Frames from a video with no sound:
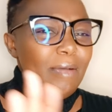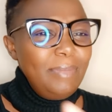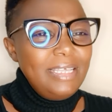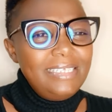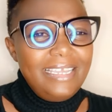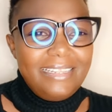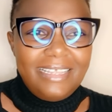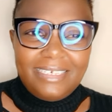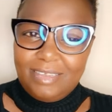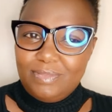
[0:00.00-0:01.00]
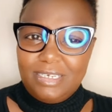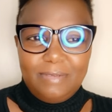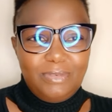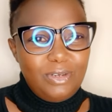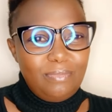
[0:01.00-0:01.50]
Please hit that
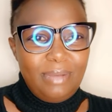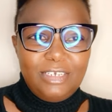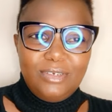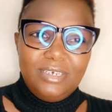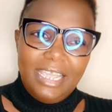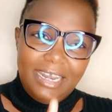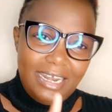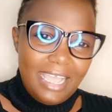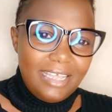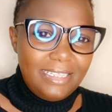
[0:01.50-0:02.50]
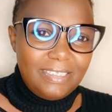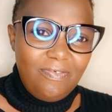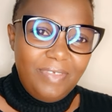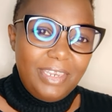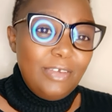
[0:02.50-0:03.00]
subscription button and like this
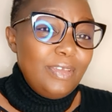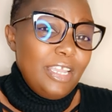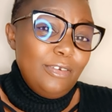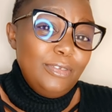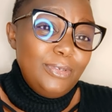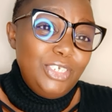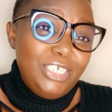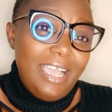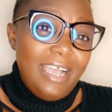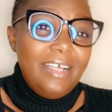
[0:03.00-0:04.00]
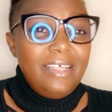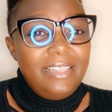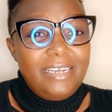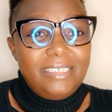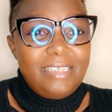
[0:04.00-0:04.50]
video. You can also share.
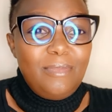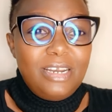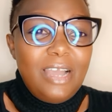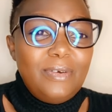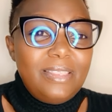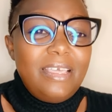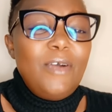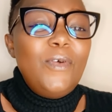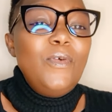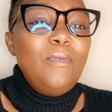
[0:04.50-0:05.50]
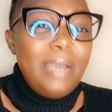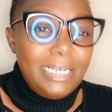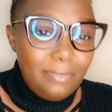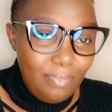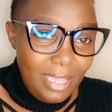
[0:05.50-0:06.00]
There is someone out there who
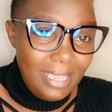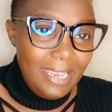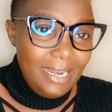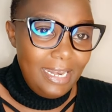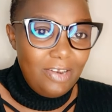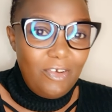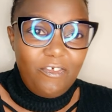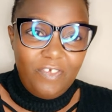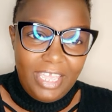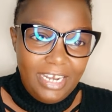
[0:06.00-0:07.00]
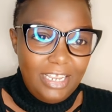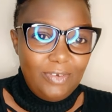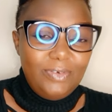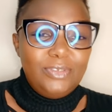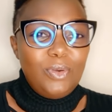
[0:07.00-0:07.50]
might be in need of any
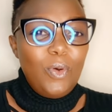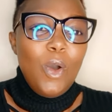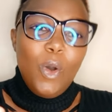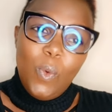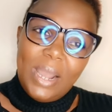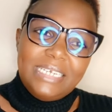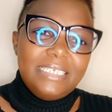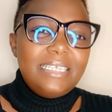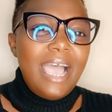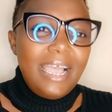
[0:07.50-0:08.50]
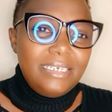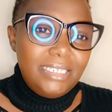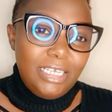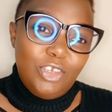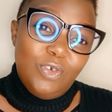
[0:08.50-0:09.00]
loan. So what is
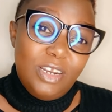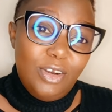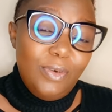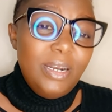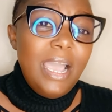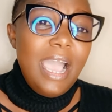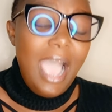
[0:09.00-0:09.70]
unsecured loan?